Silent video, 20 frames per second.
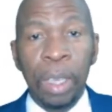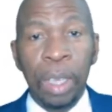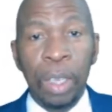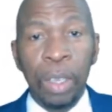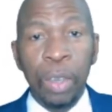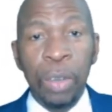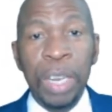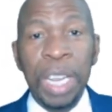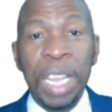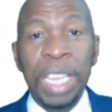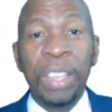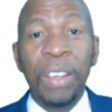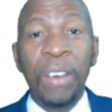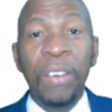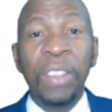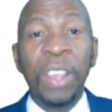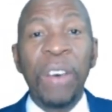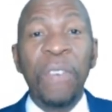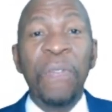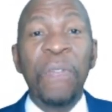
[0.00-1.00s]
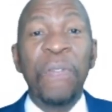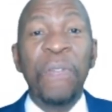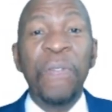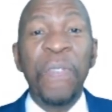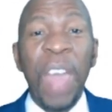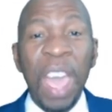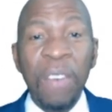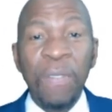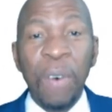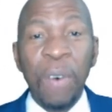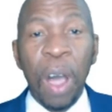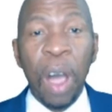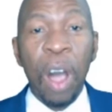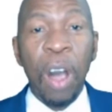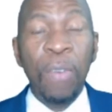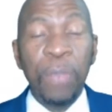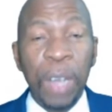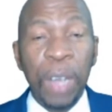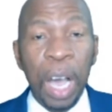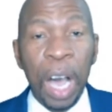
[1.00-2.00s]
You need the favor
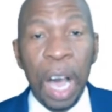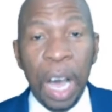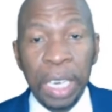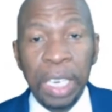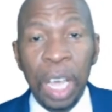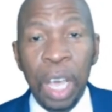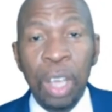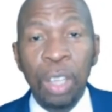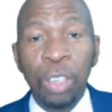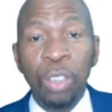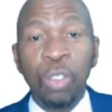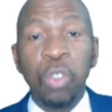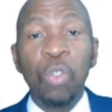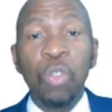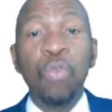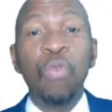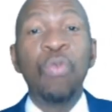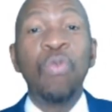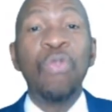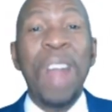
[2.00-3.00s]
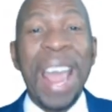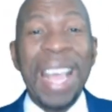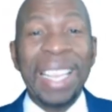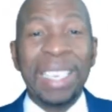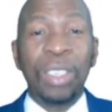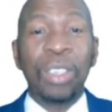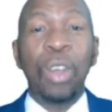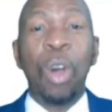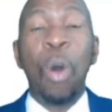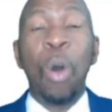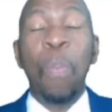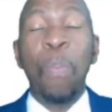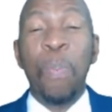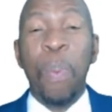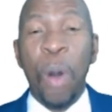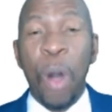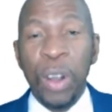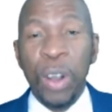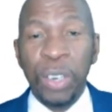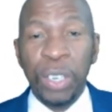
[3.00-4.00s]
of God to rest
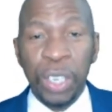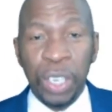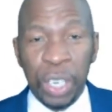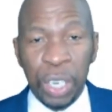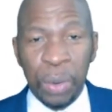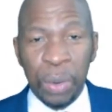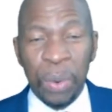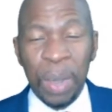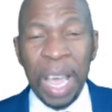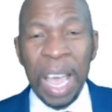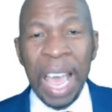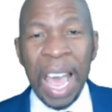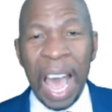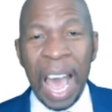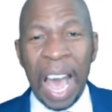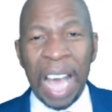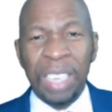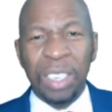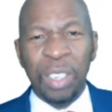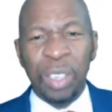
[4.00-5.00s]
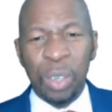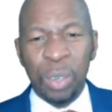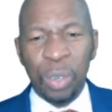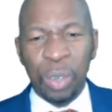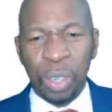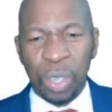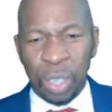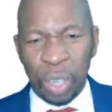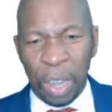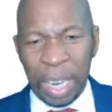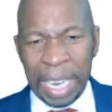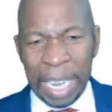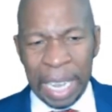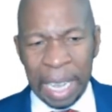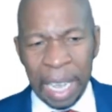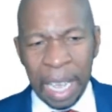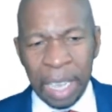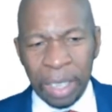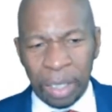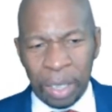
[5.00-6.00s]
upon you as you study
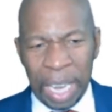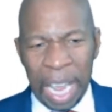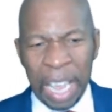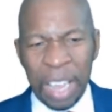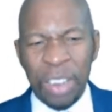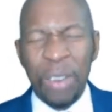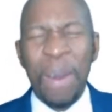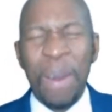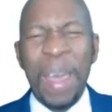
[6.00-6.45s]
so that you know